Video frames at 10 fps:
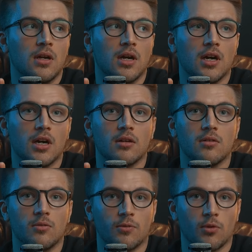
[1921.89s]
uh,
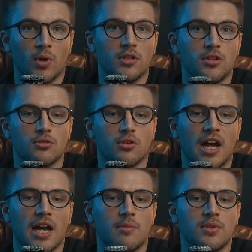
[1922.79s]
for what you
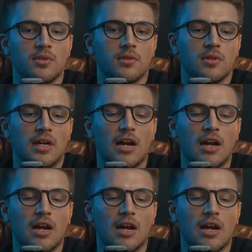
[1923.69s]
described. I